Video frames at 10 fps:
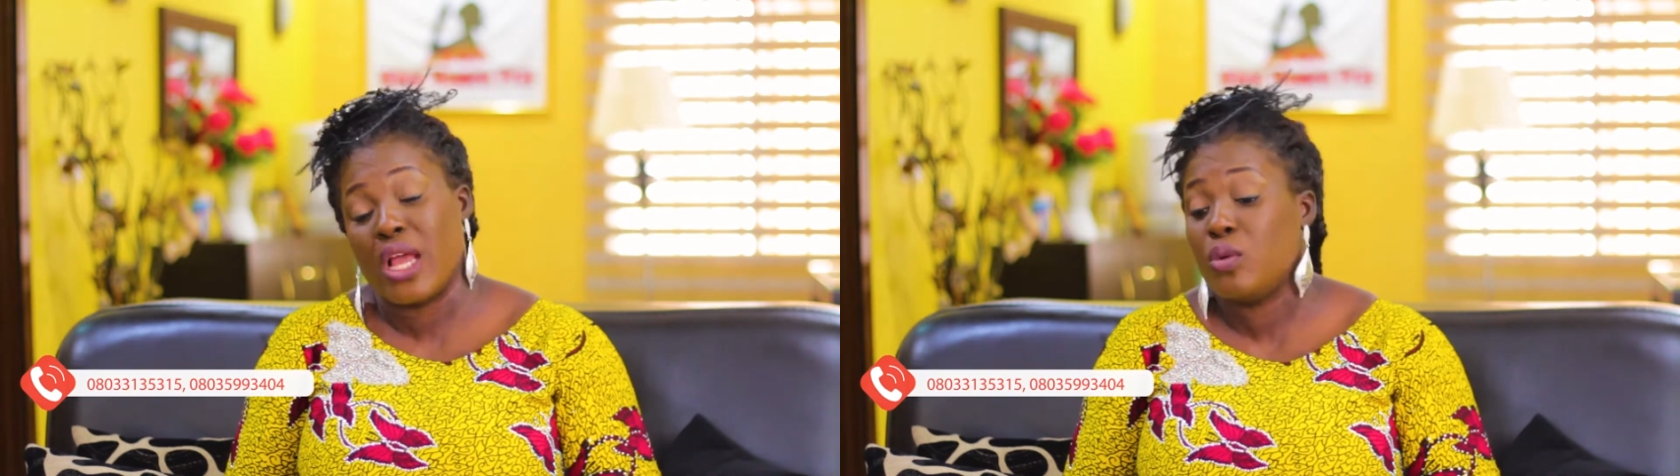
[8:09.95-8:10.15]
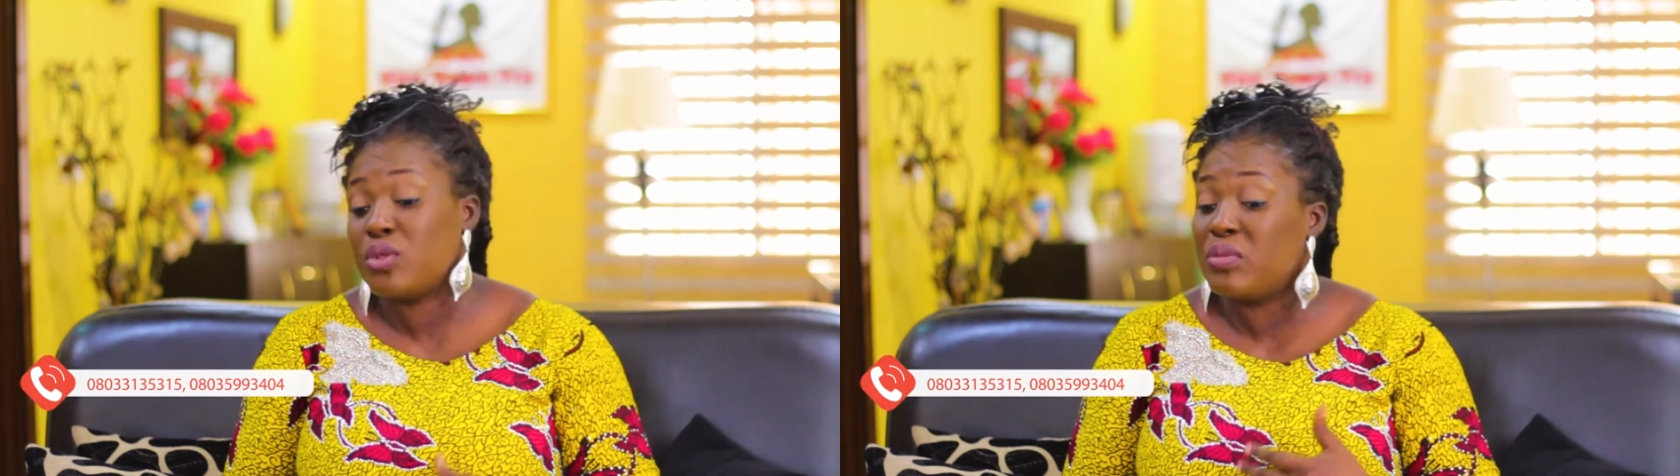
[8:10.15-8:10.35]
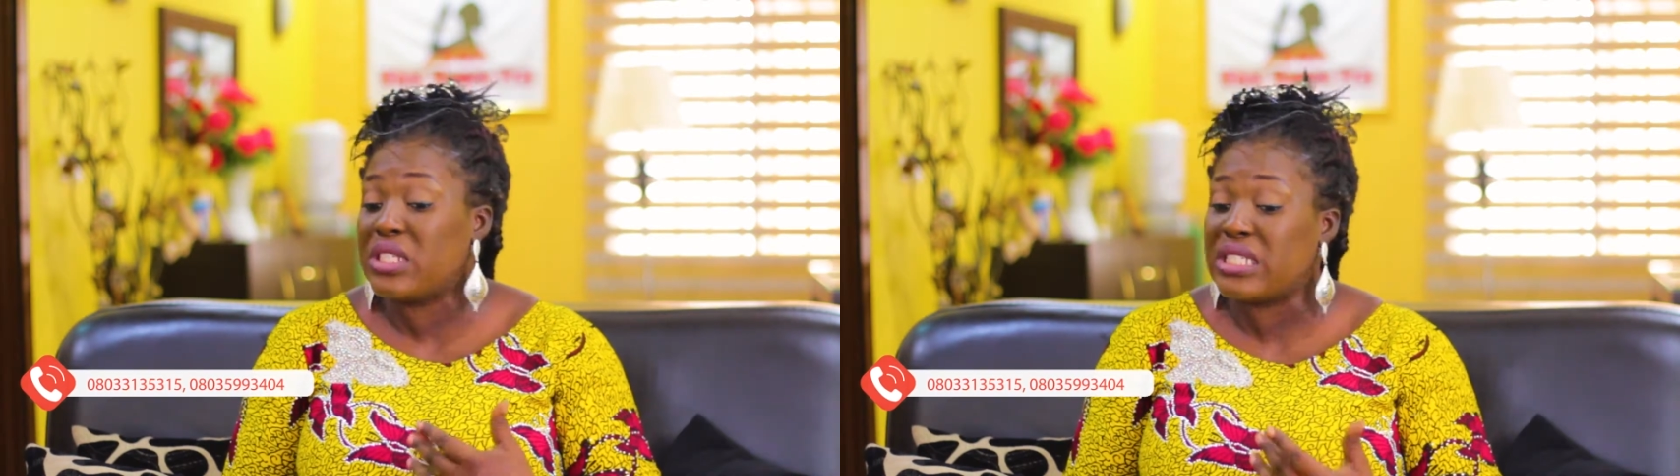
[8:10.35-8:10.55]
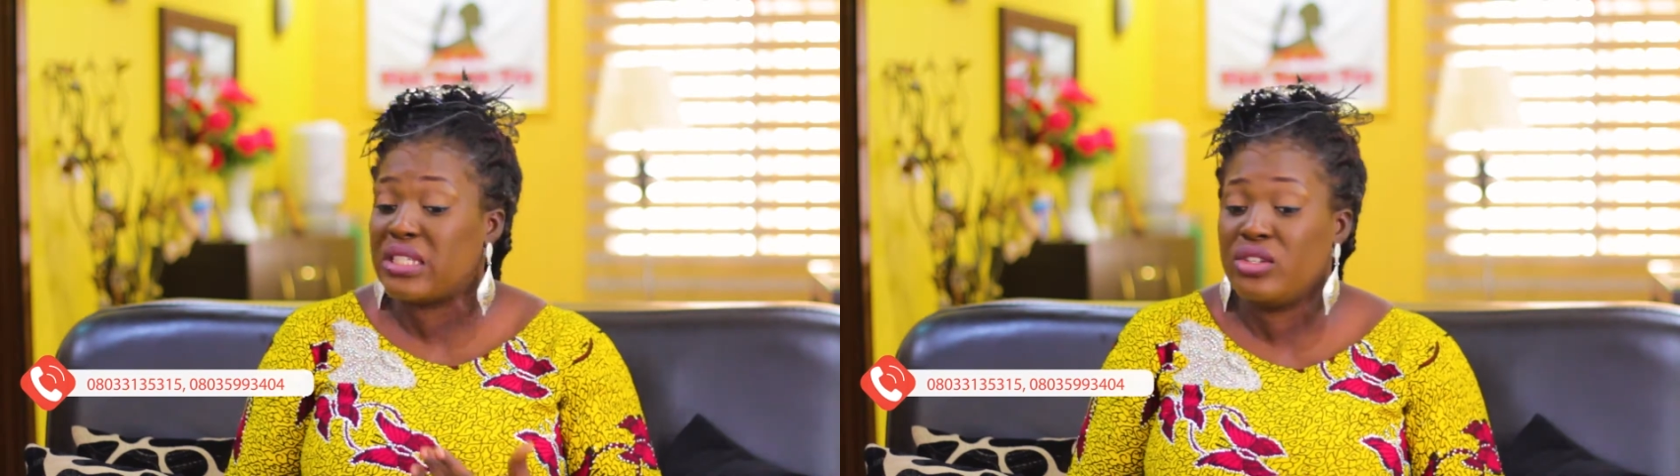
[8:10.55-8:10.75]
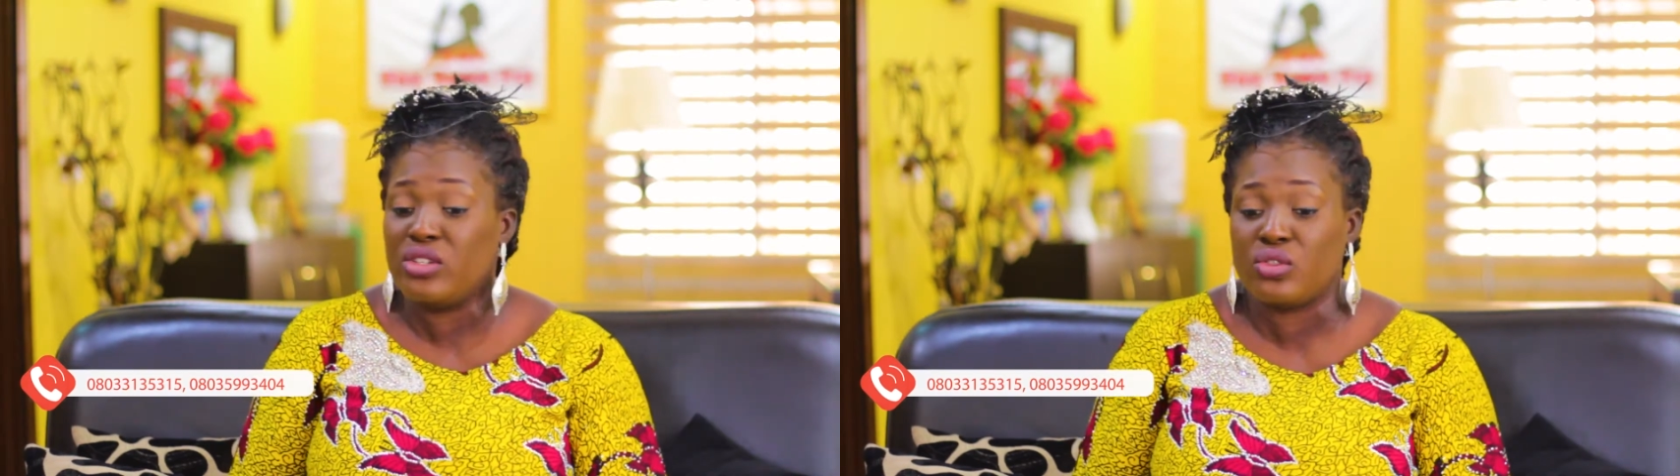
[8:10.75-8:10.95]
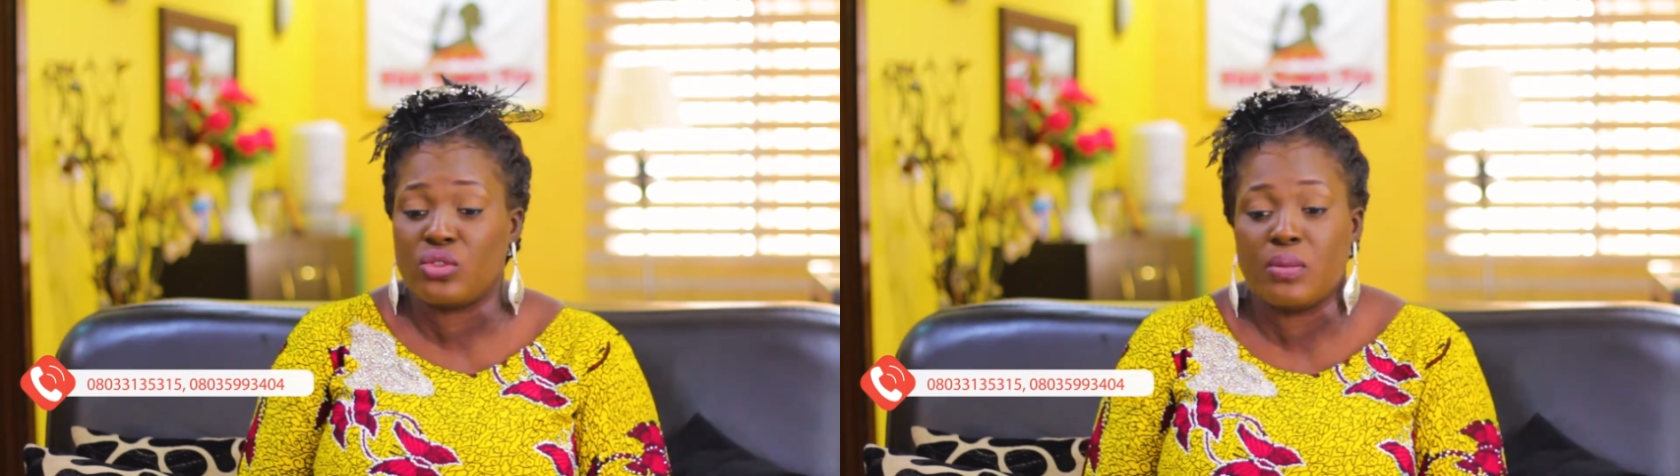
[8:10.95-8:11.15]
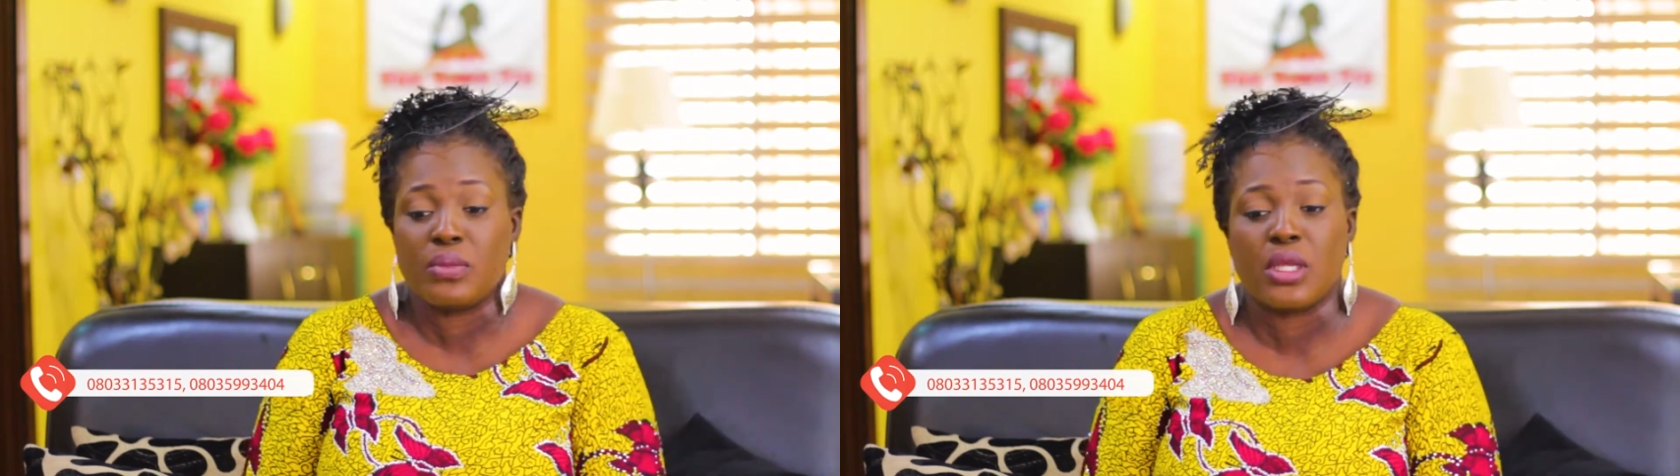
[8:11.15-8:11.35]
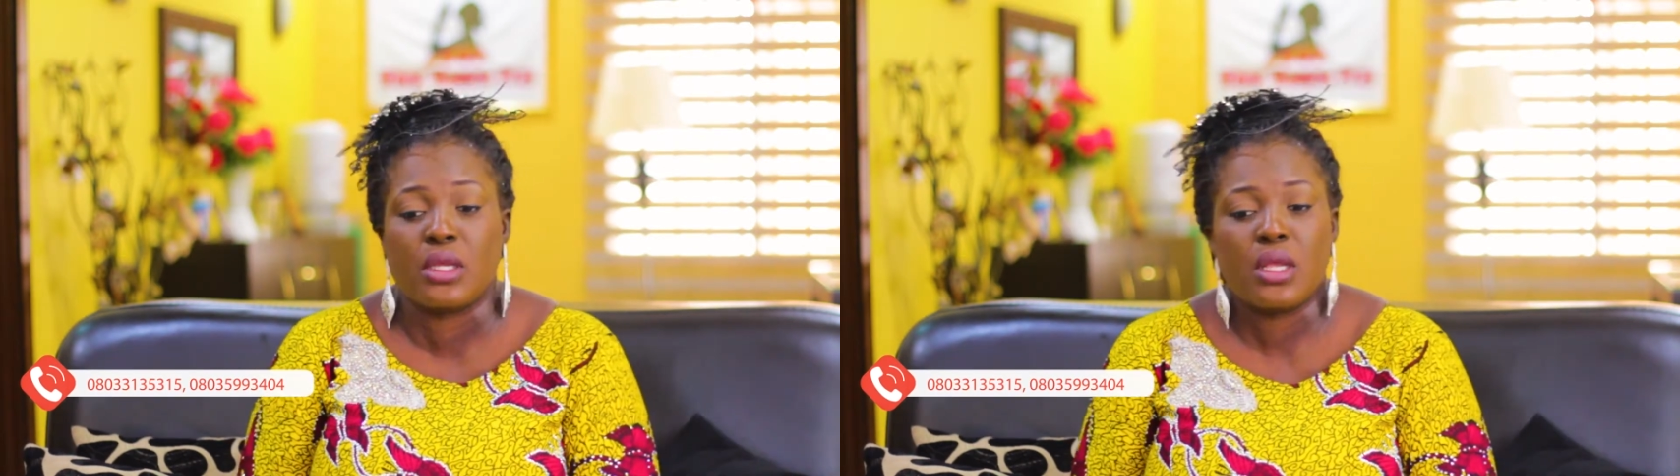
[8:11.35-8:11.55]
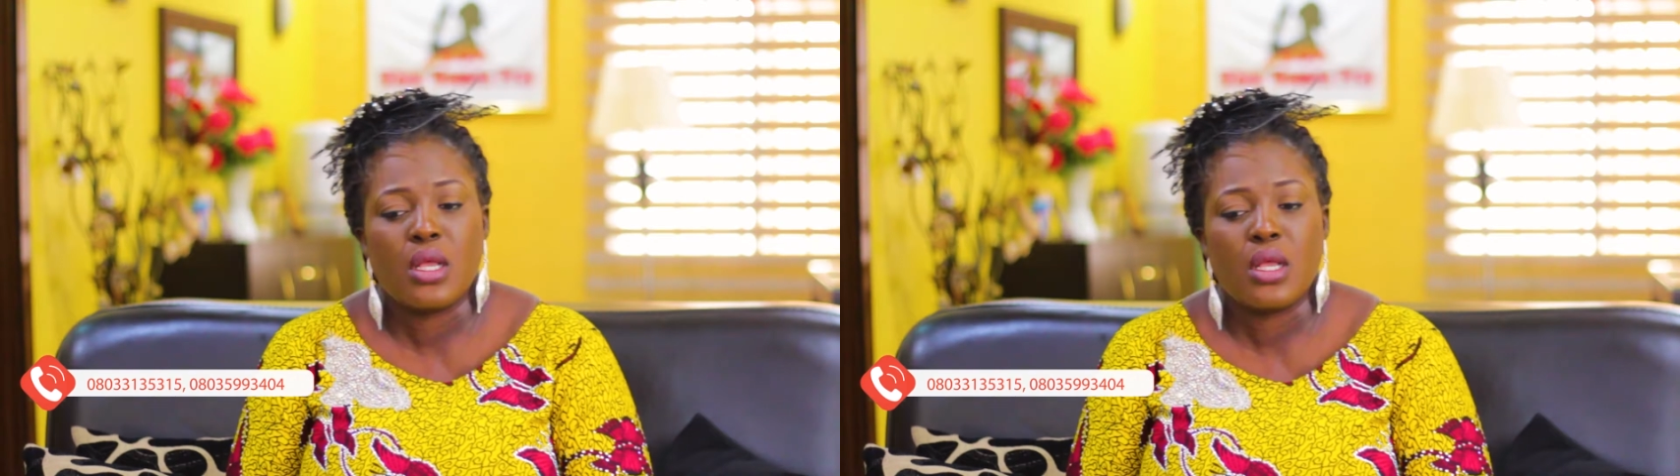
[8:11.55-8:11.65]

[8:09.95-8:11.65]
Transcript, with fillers: I hope somebody is learning something.